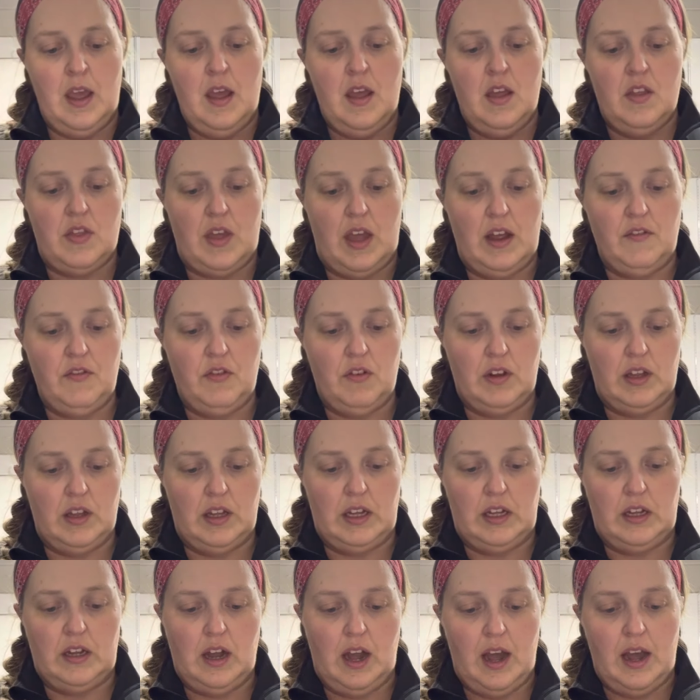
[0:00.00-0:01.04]

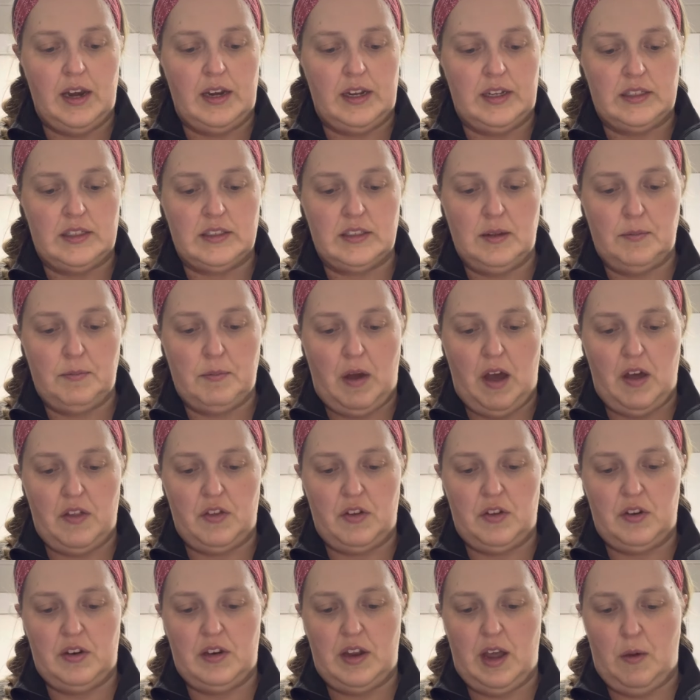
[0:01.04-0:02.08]
Thankfully, God isn't
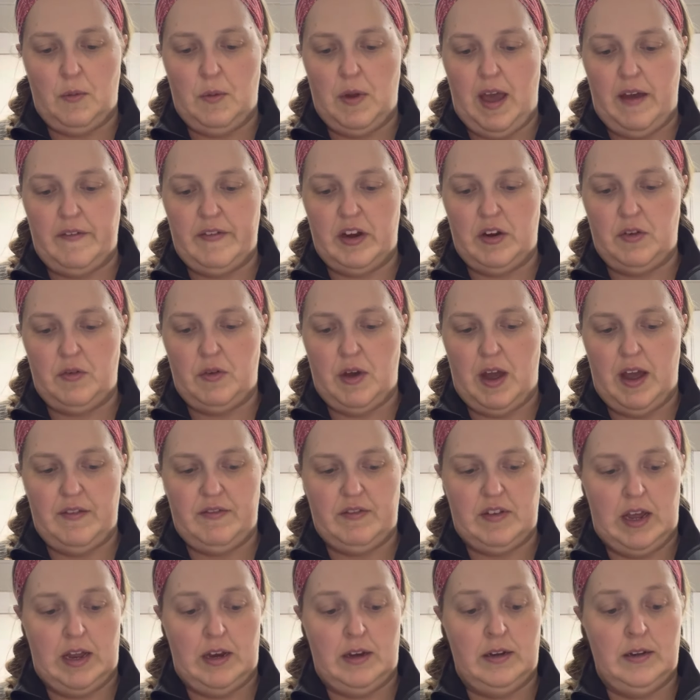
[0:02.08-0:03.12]
bothered that we haven't arrived
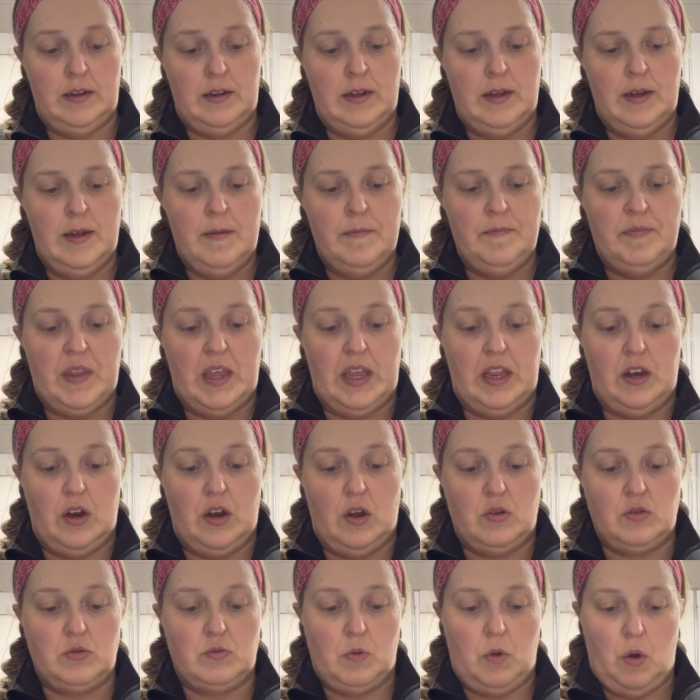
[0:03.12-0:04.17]
yet. He
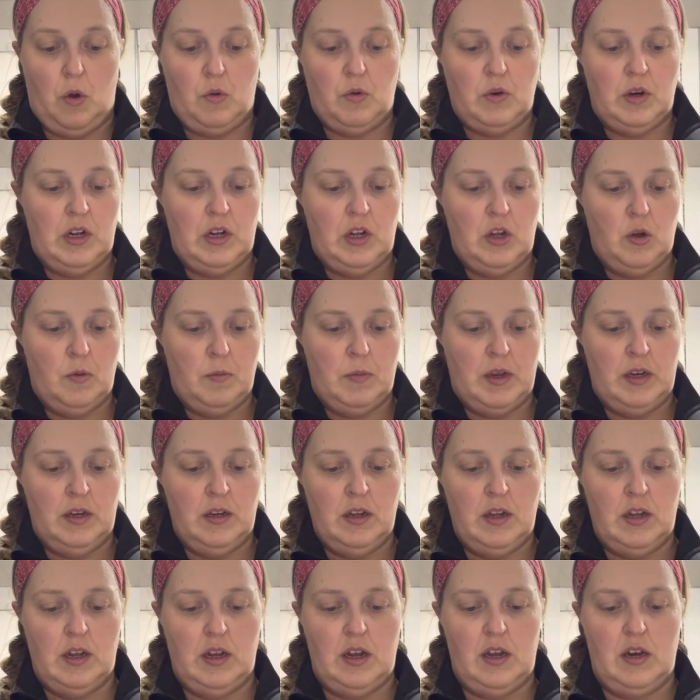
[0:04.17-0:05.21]
knows we're only human.
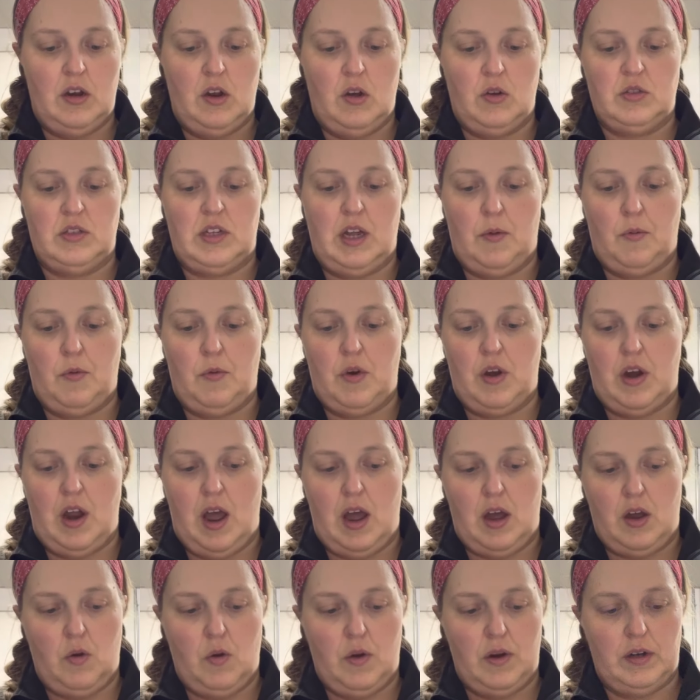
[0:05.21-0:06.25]
He knows that we're
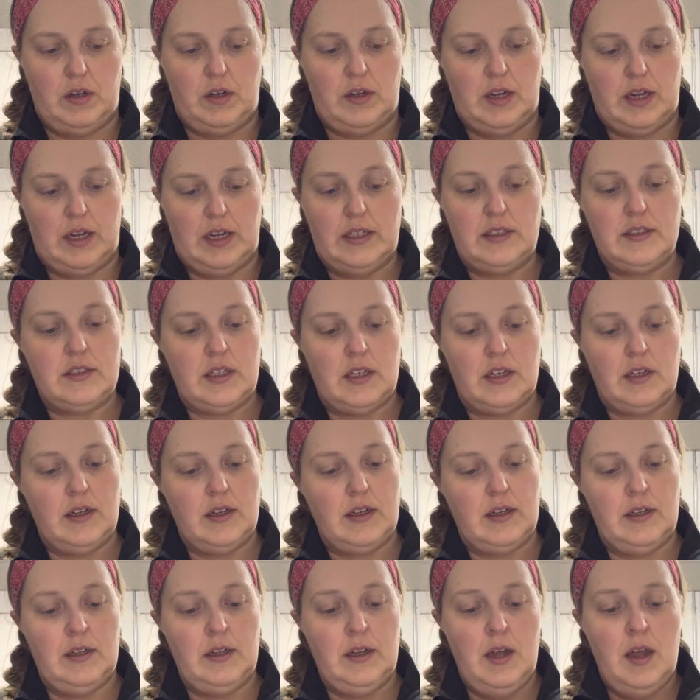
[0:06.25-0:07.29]
not going to
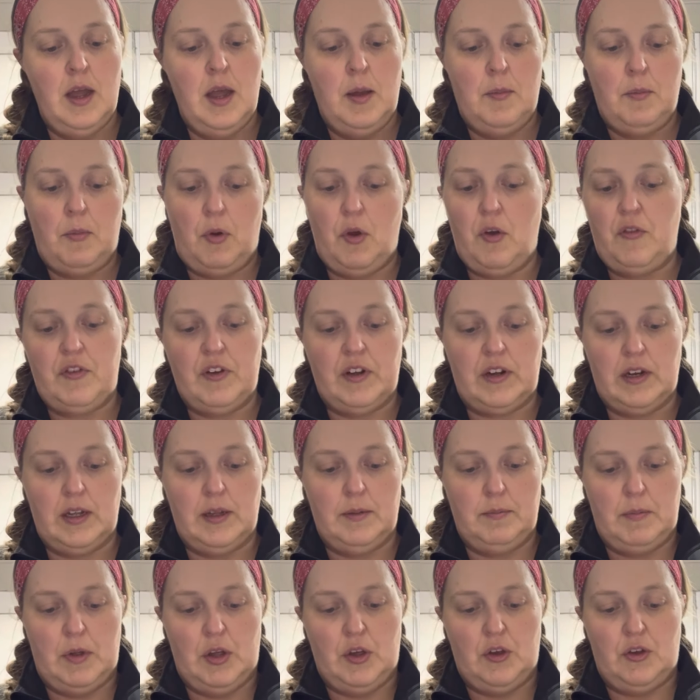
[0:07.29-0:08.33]
instantly, perfectly
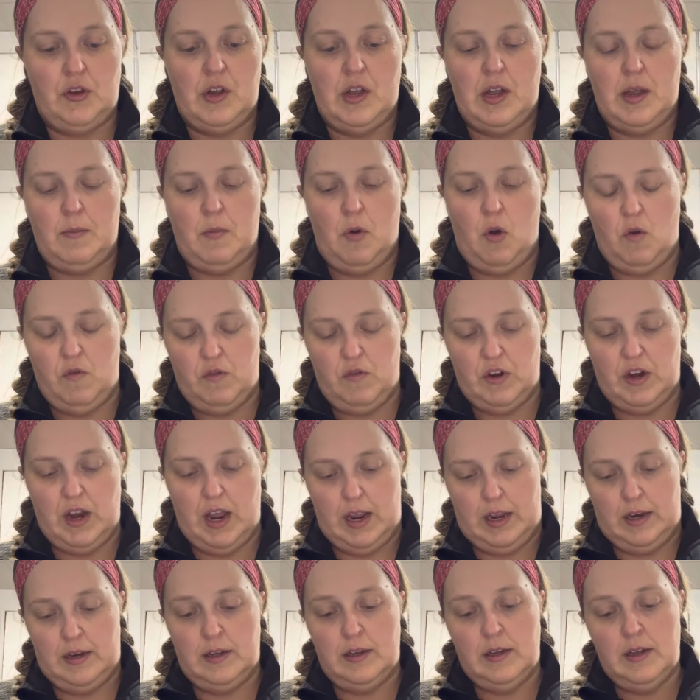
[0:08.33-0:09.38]
mirror Him
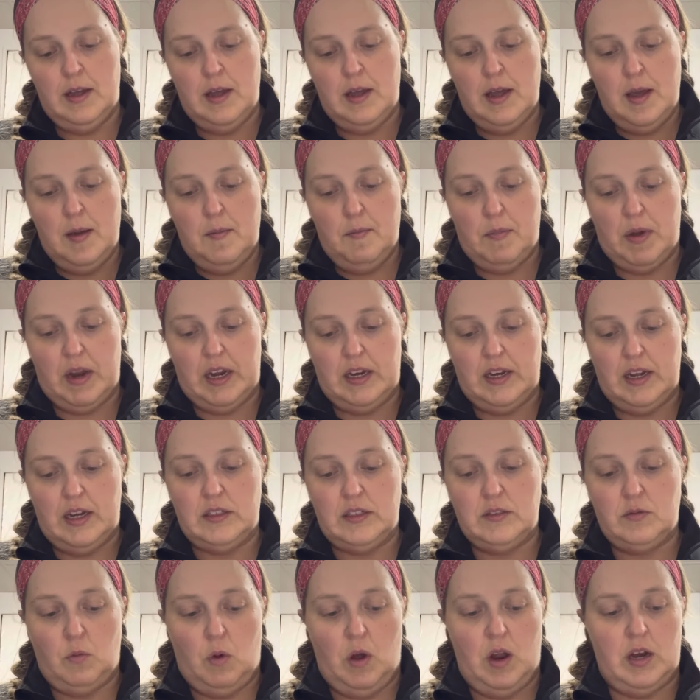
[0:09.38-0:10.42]
overnight. But He
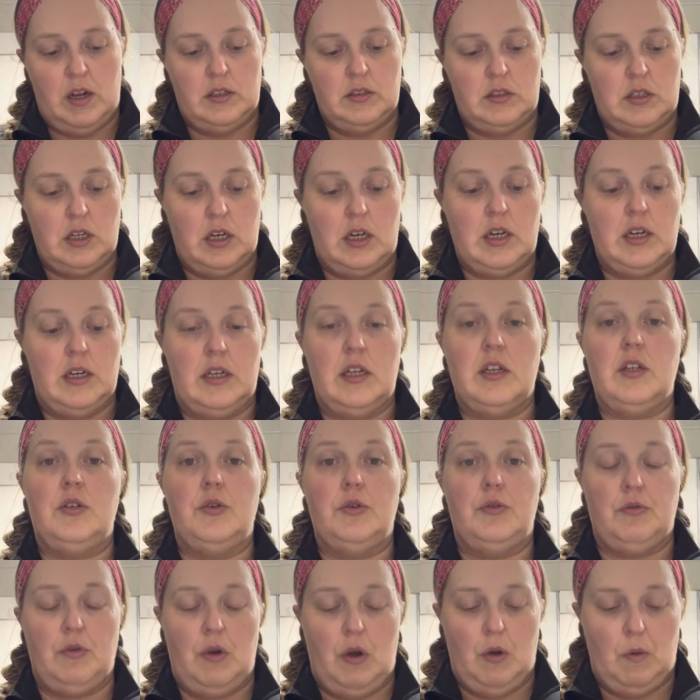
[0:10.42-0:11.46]
does want us to continue
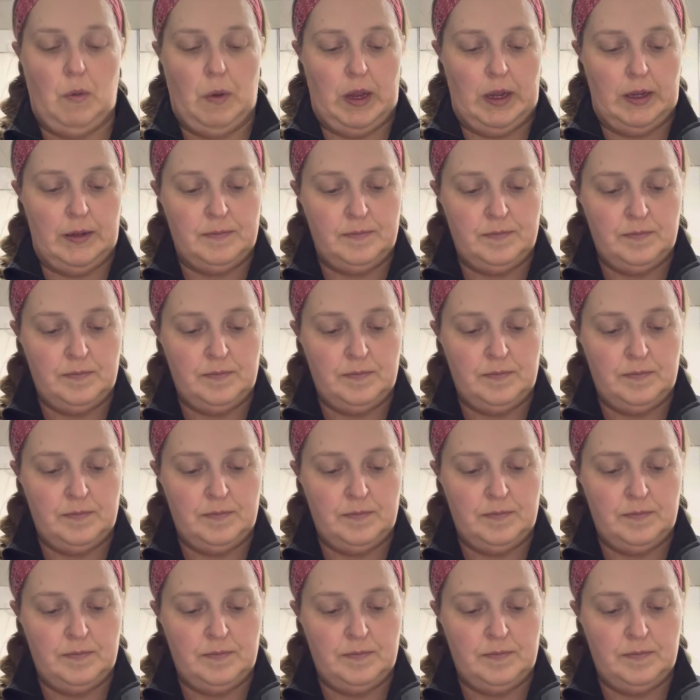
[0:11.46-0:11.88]
growing.